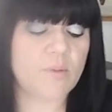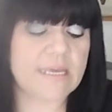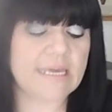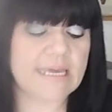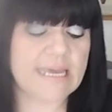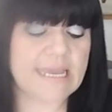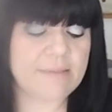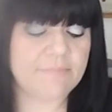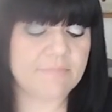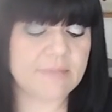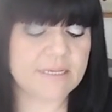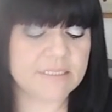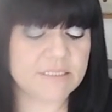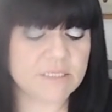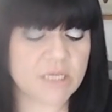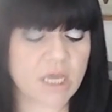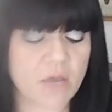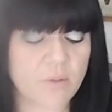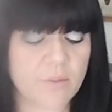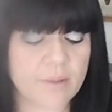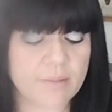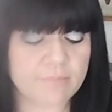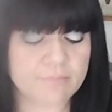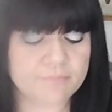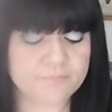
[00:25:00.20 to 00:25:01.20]
keep this
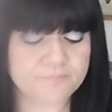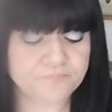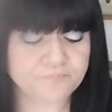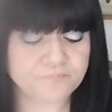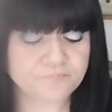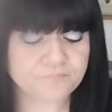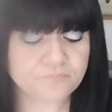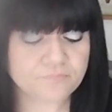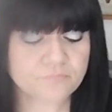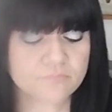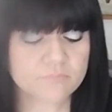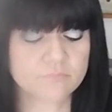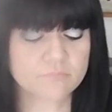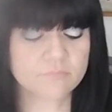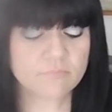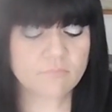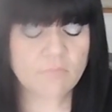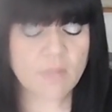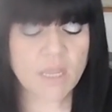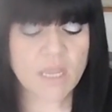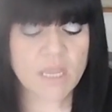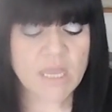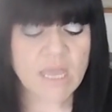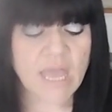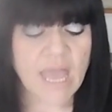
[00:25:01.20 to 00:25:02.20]
going.
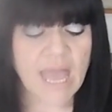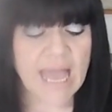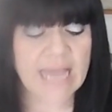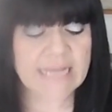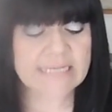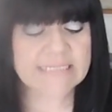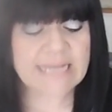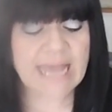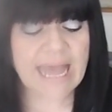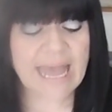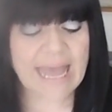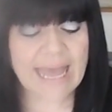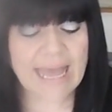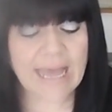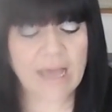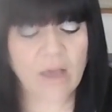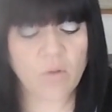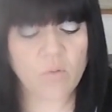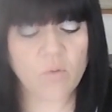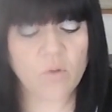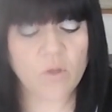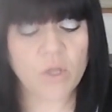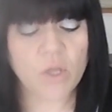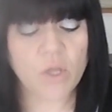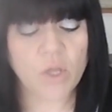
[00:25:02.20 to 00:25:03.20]
And
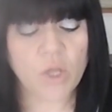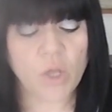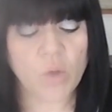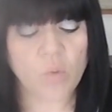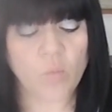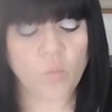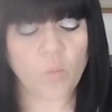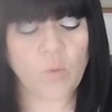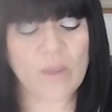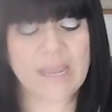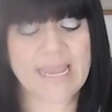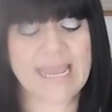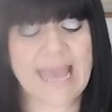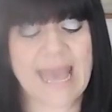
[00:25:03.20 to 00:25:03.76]
how we